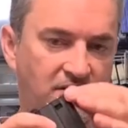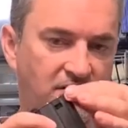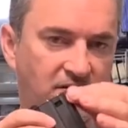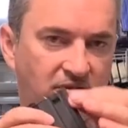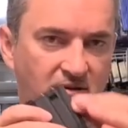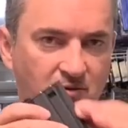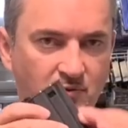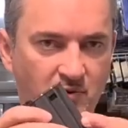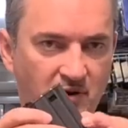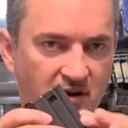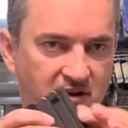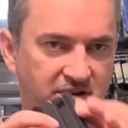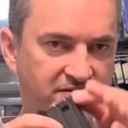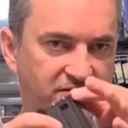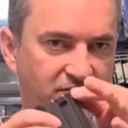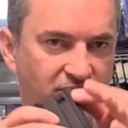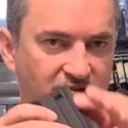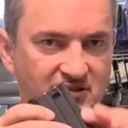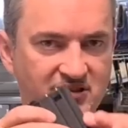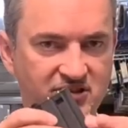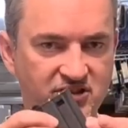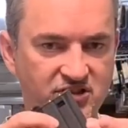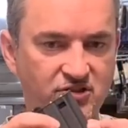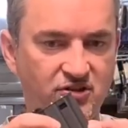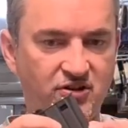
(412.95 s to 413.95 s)
the ones on
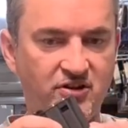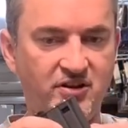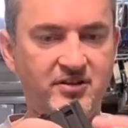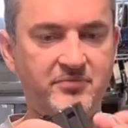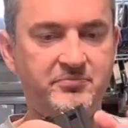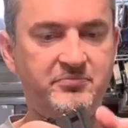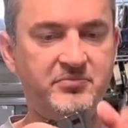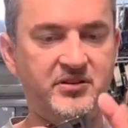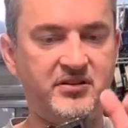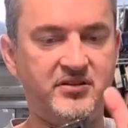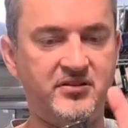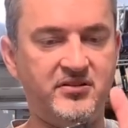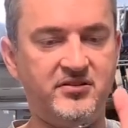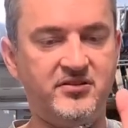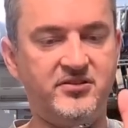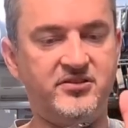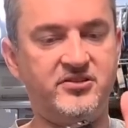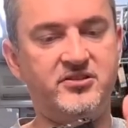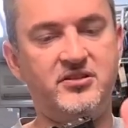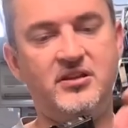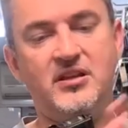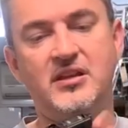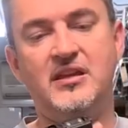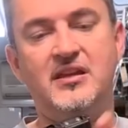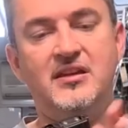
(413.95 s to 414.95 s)
the side,
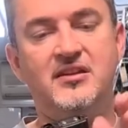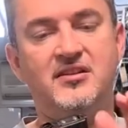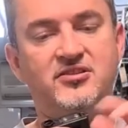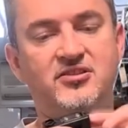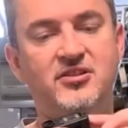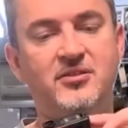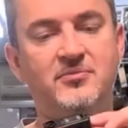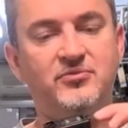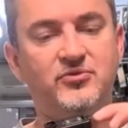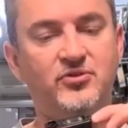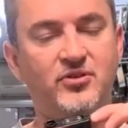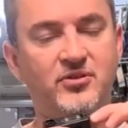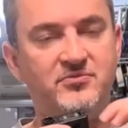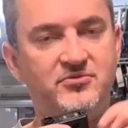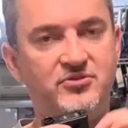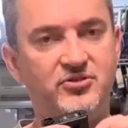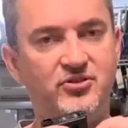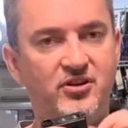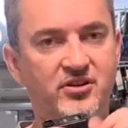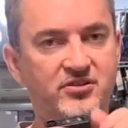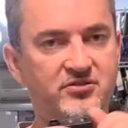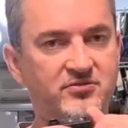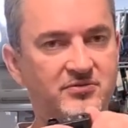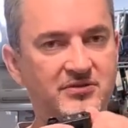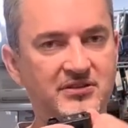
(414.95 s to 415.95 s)
because sometimes
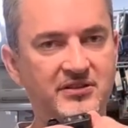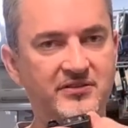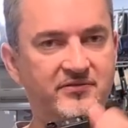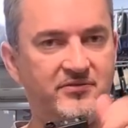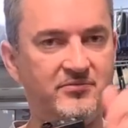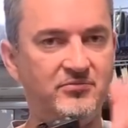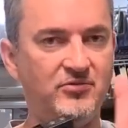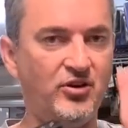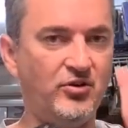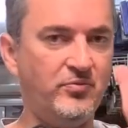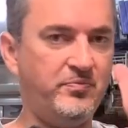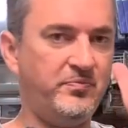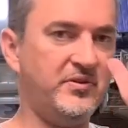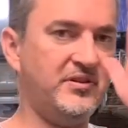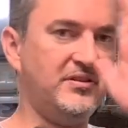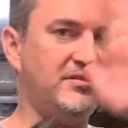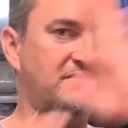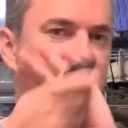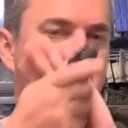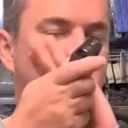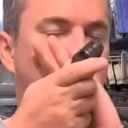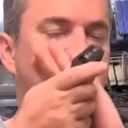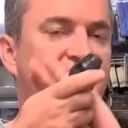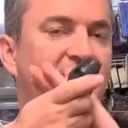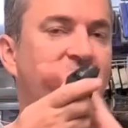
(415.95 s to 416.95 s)
guys would leave them open,
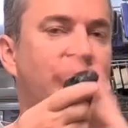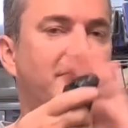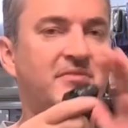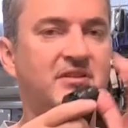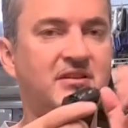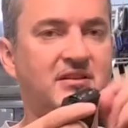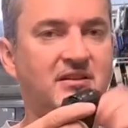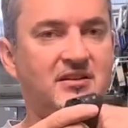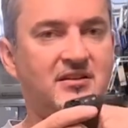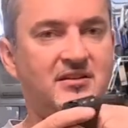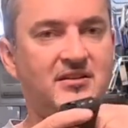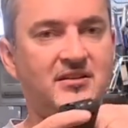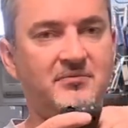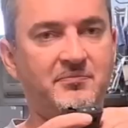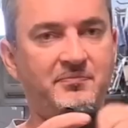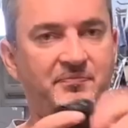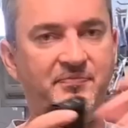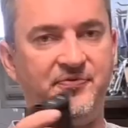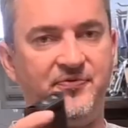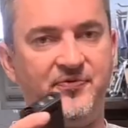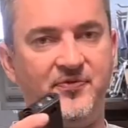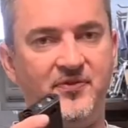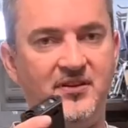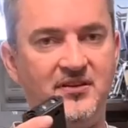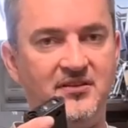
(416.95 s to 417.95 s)
slam it in, and
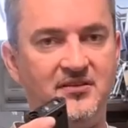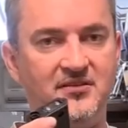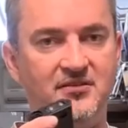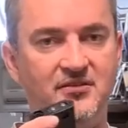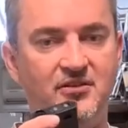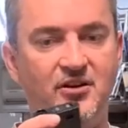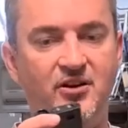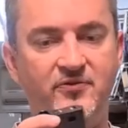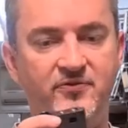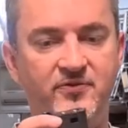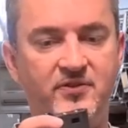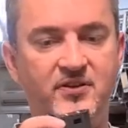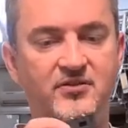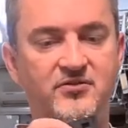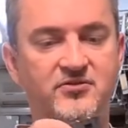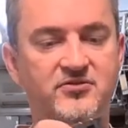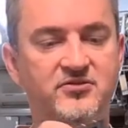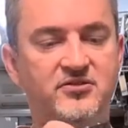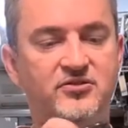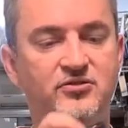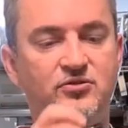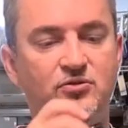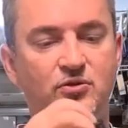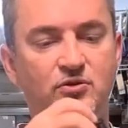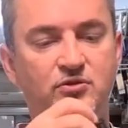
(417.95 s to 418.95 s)
off goes
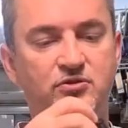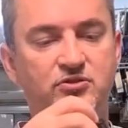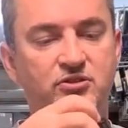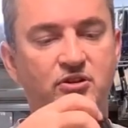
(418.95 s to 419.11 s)
the door.